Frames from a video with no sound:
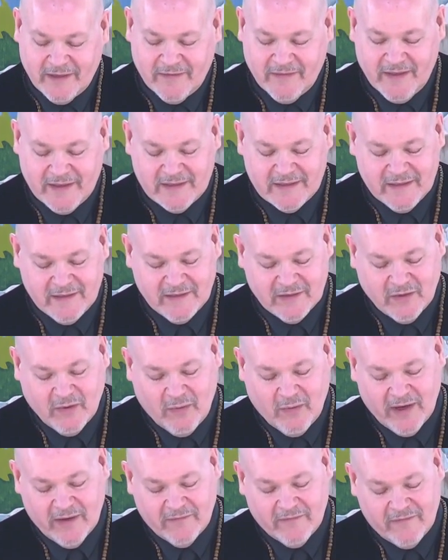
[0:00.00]
that didn't
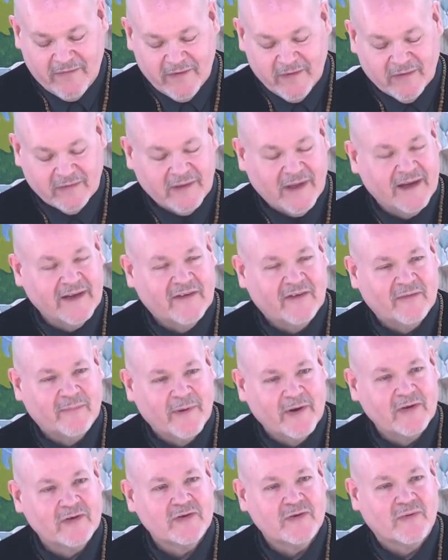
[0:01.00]
quite feel like
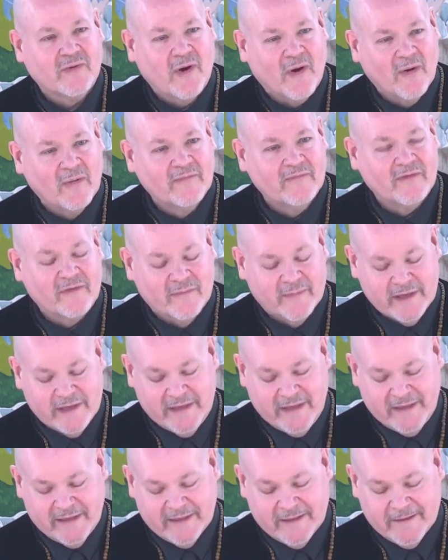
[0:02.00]
spiritual home for me.